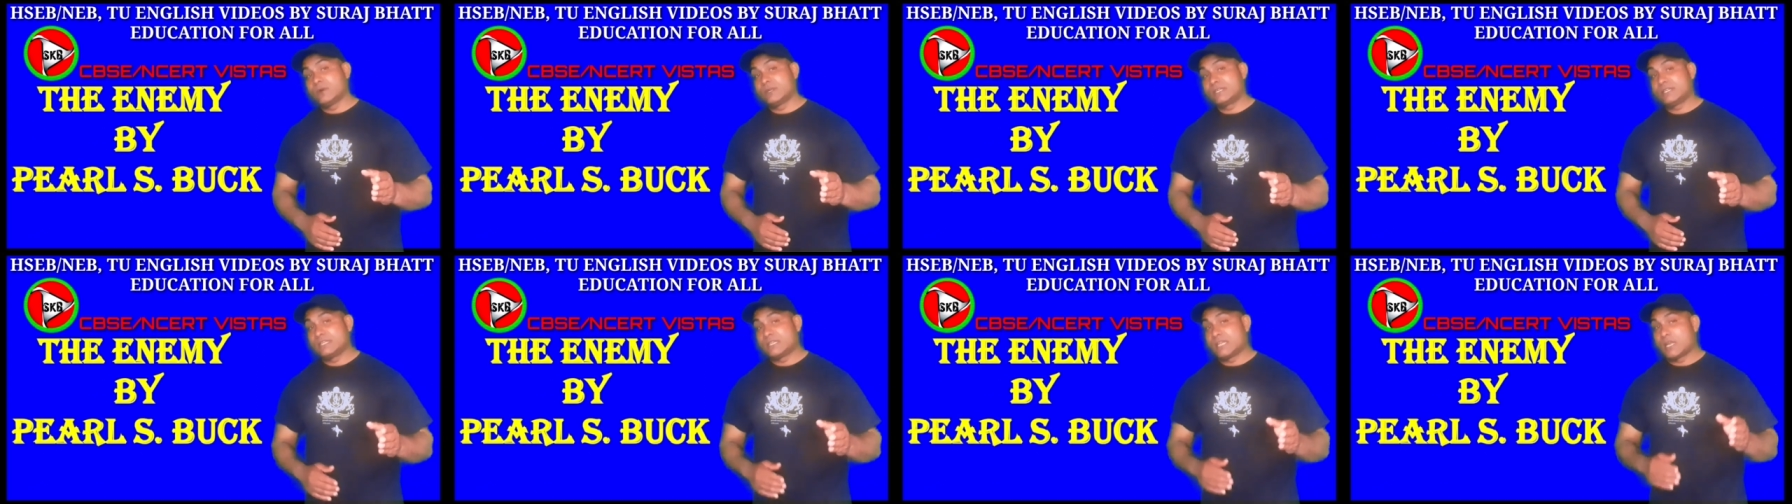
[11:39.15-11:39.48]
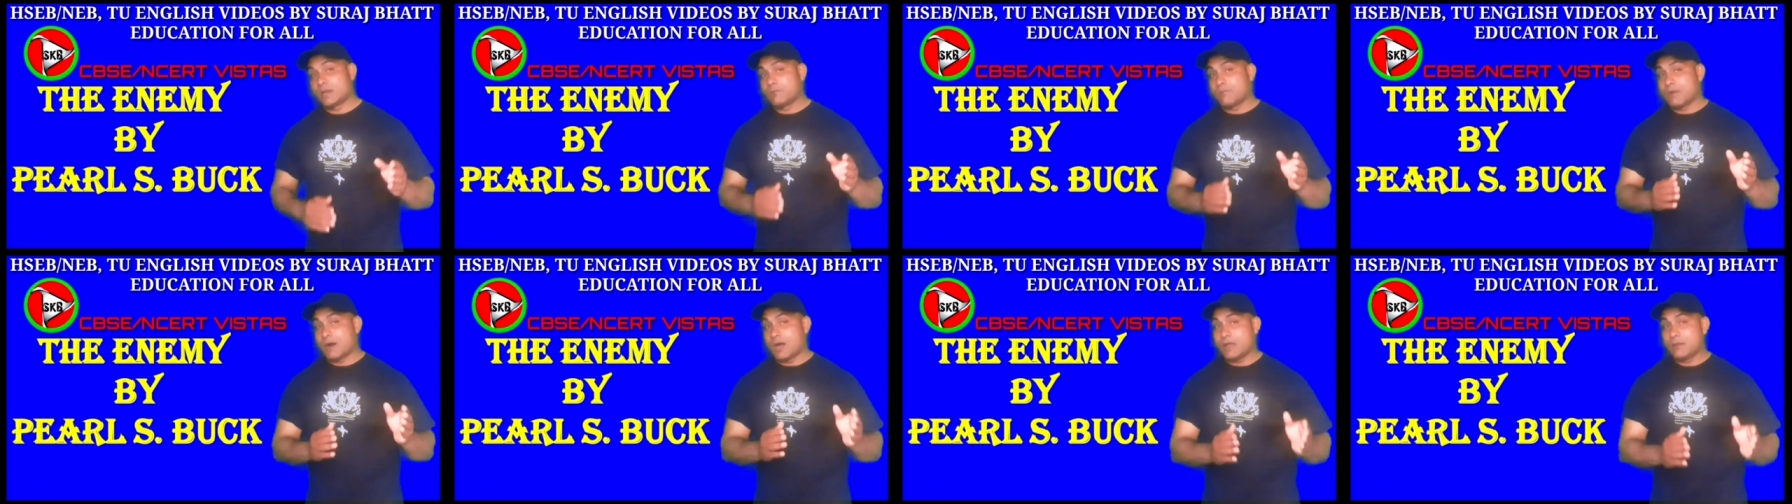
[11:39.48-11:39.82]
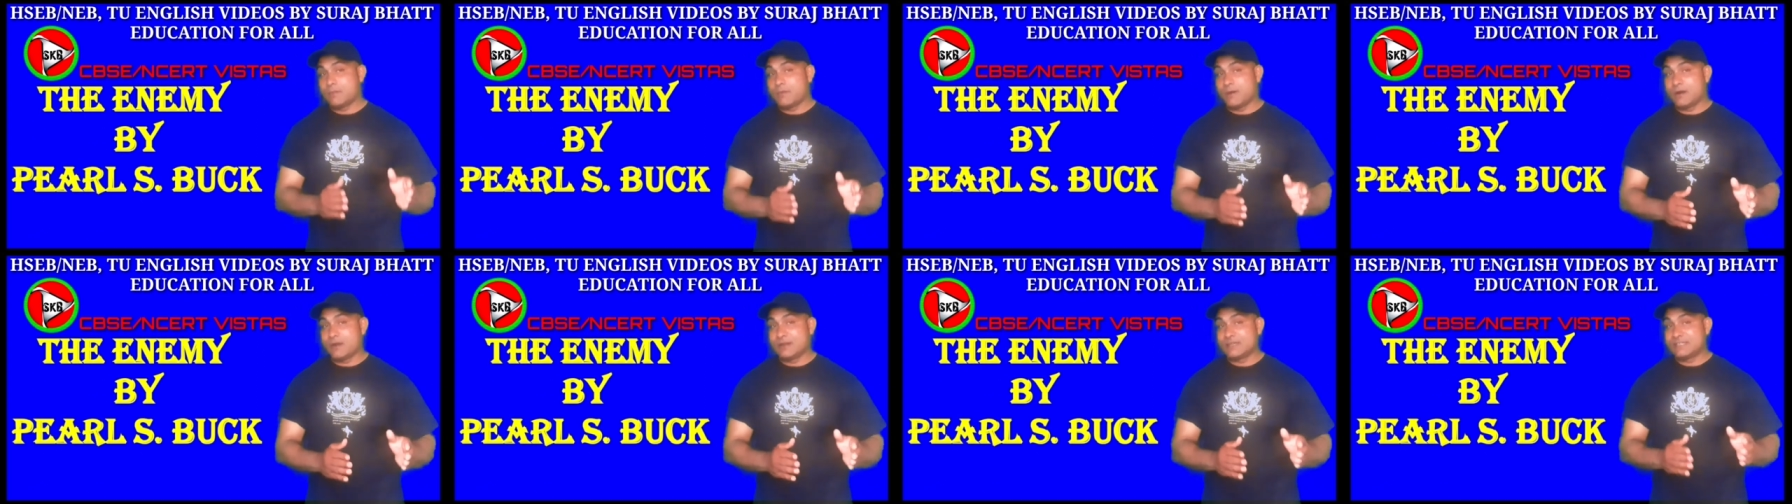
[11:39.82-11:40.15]
Until then,
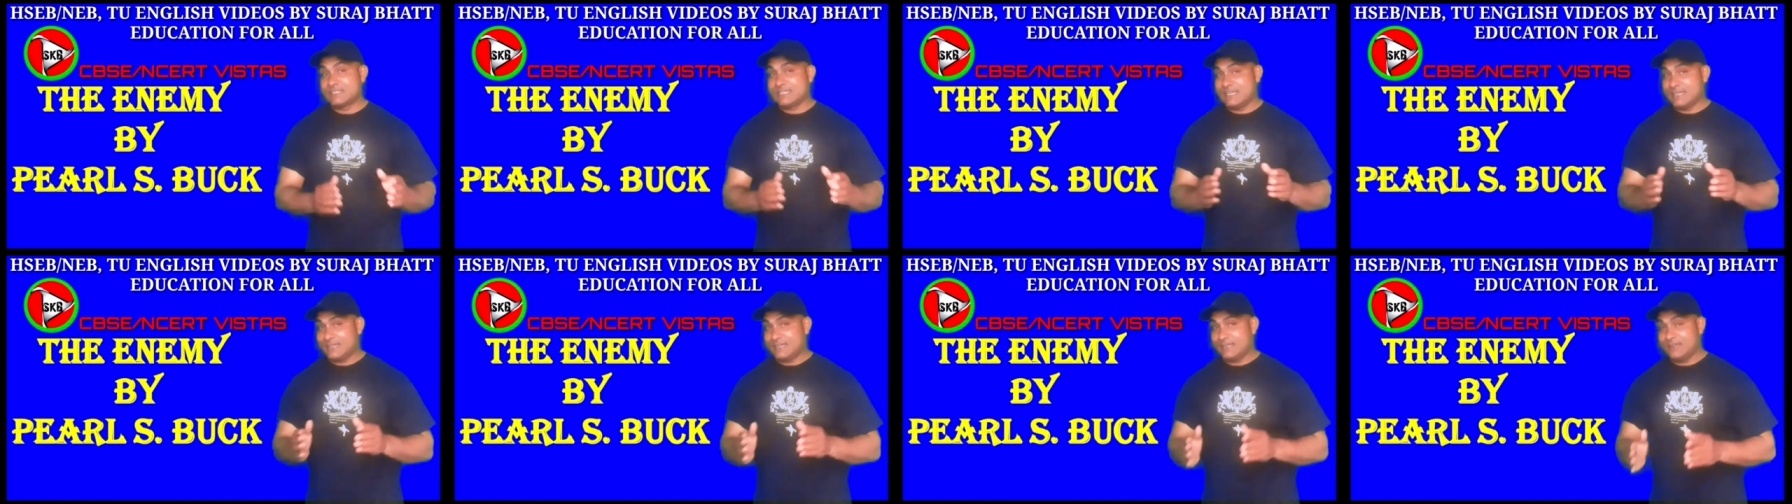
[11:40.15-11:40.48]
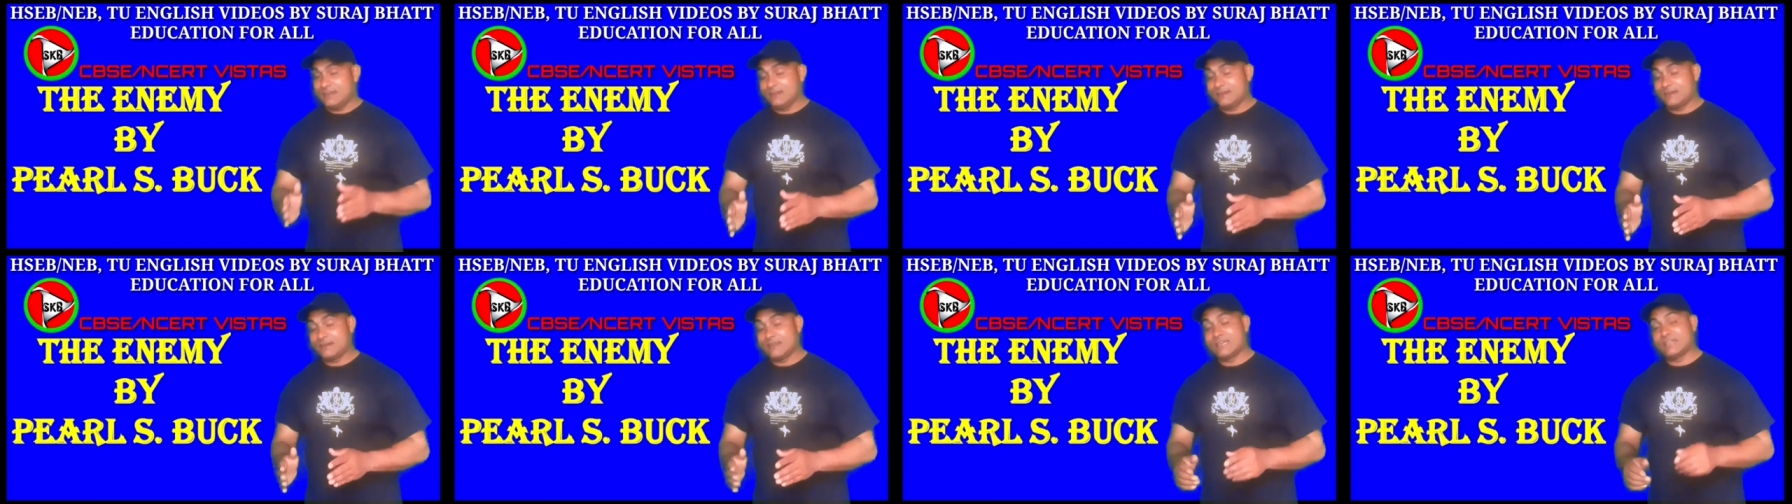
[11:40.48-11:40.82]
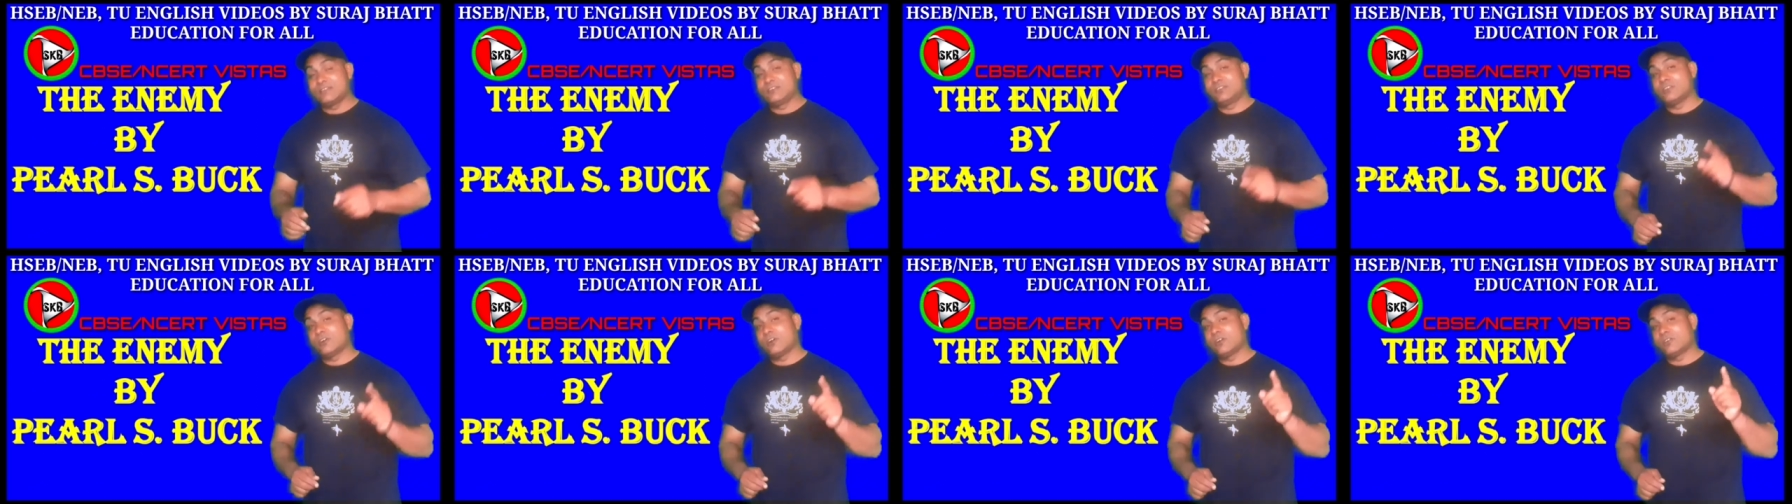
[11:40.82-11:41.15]
bye-bye, take care,
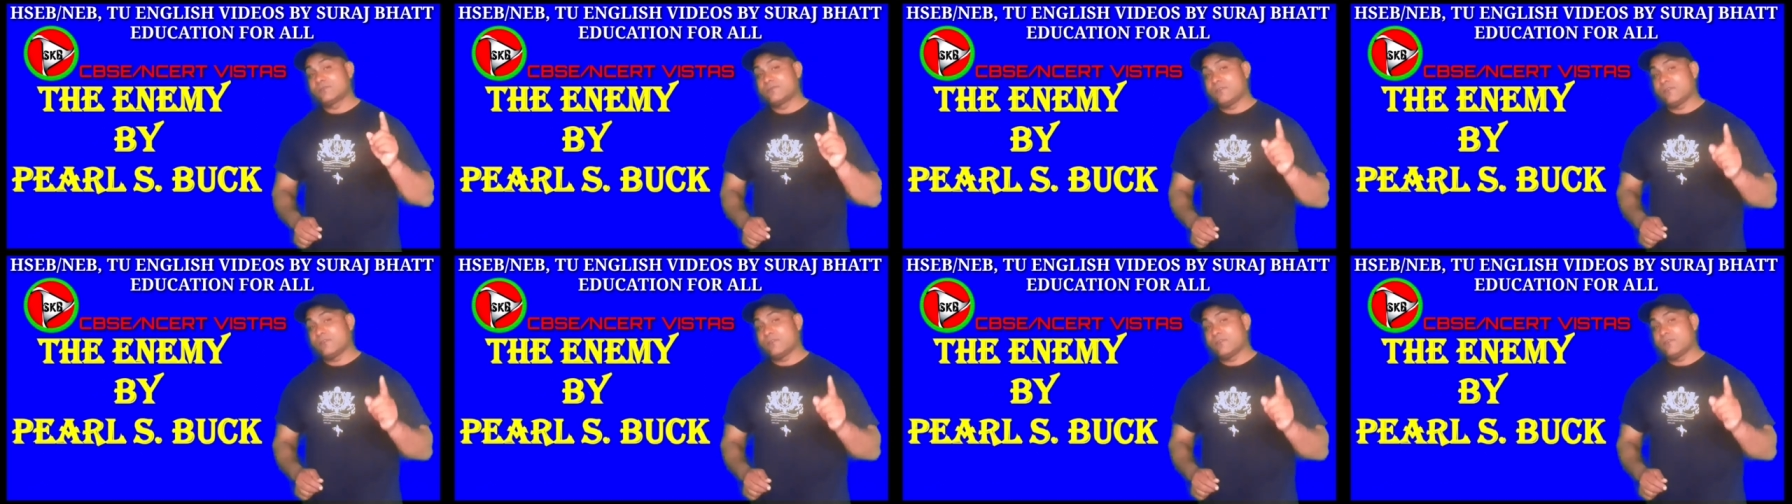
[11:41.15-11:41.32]
and don't